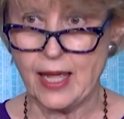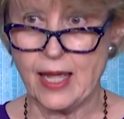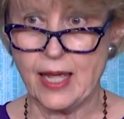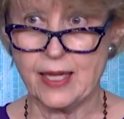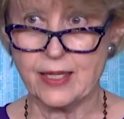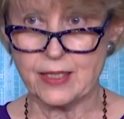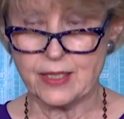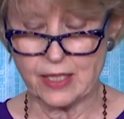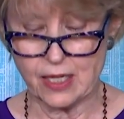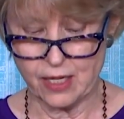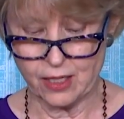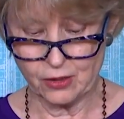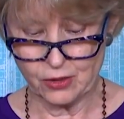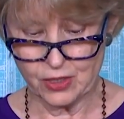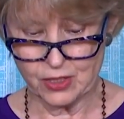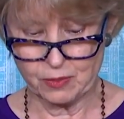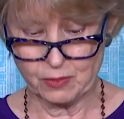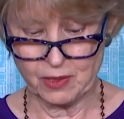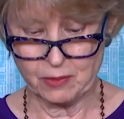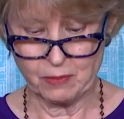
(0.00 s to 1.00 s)
As
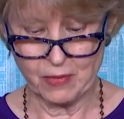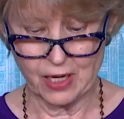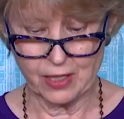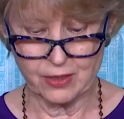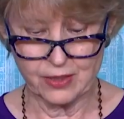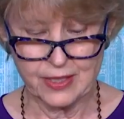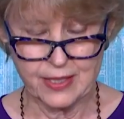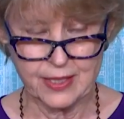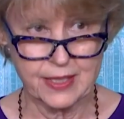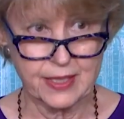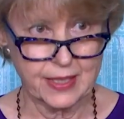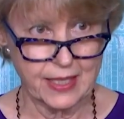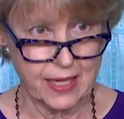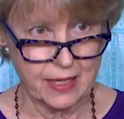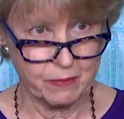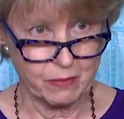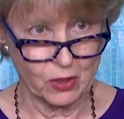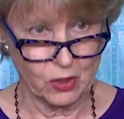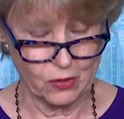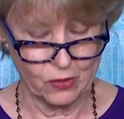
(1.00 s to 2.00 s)
Congressman Martin
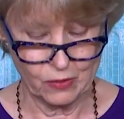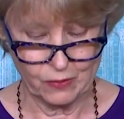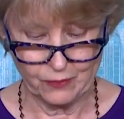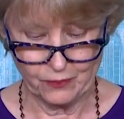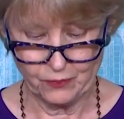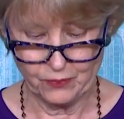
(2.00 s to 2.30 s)
Sabo,